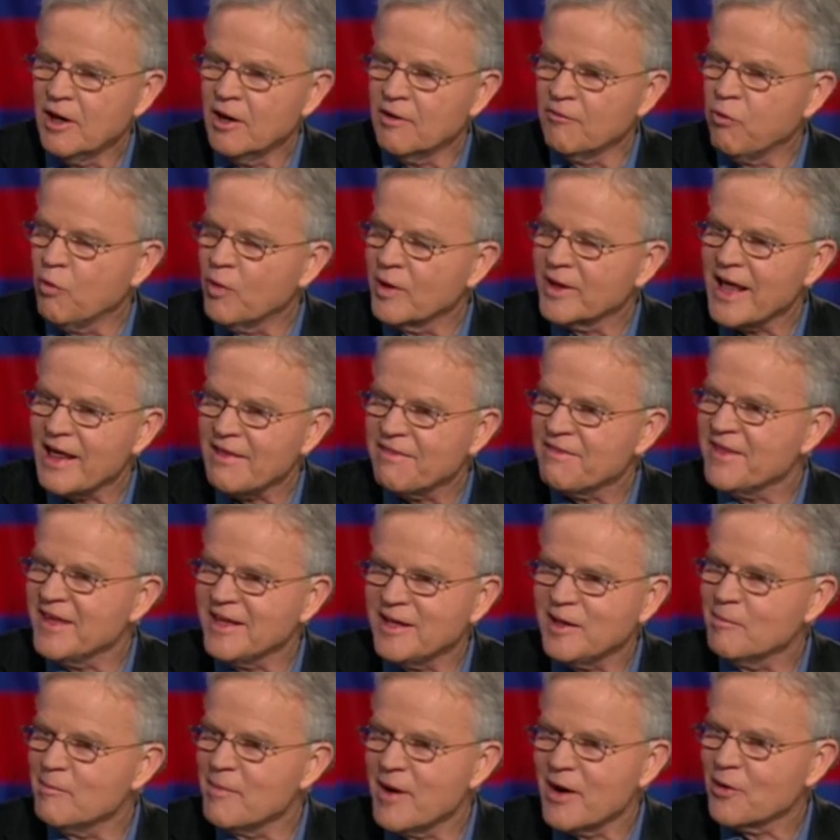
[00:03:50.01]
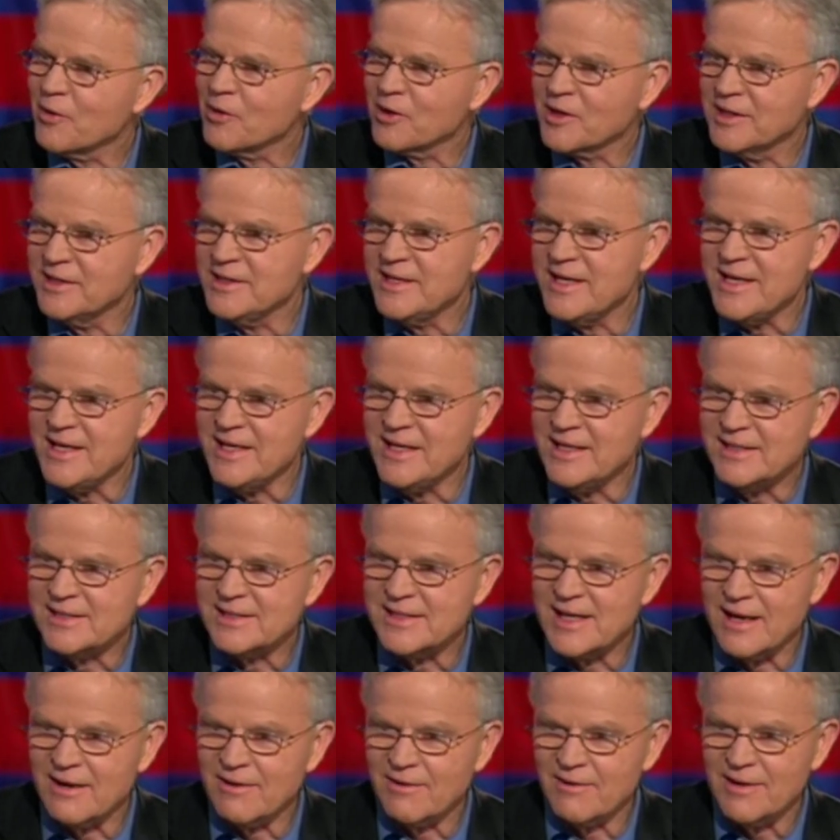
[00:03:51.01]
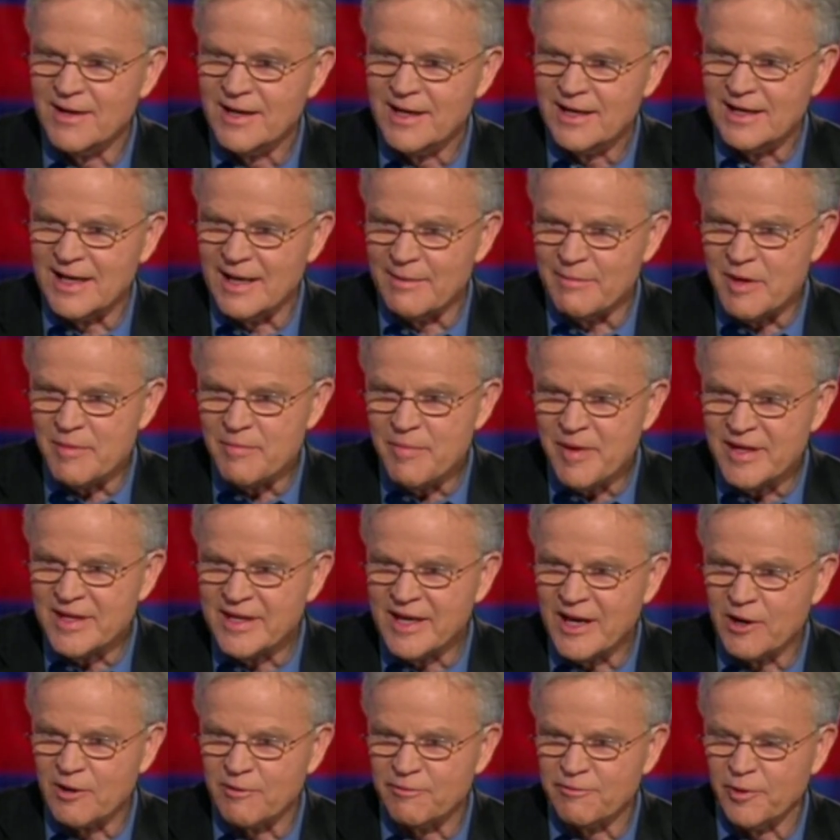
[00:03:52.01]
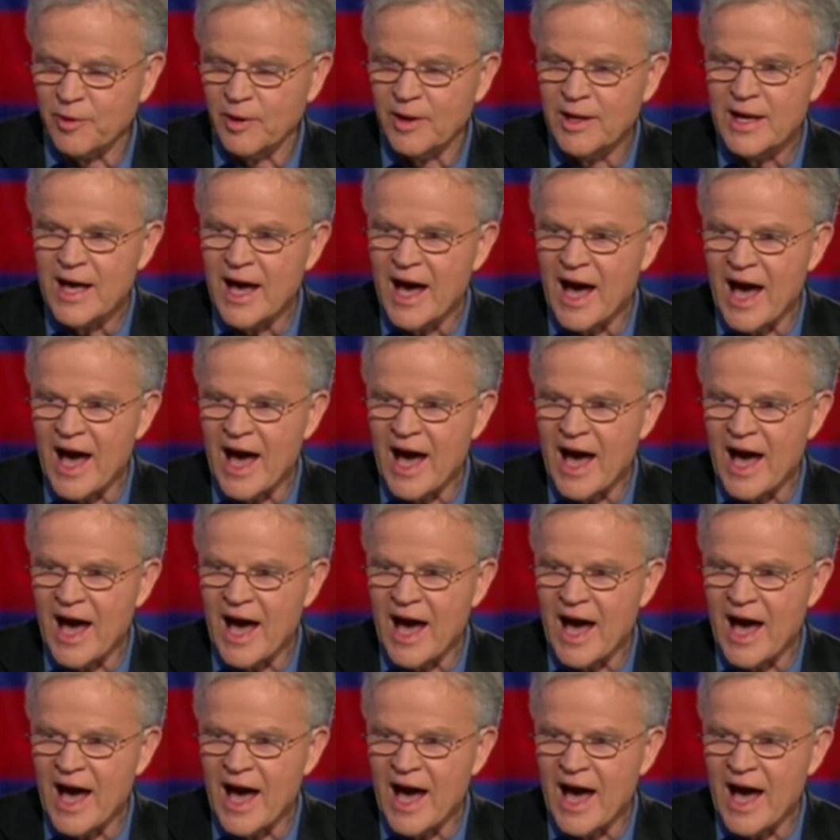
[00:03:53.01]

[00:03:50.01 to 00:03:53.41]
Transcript: of what I think America needs. Now, let me be careful.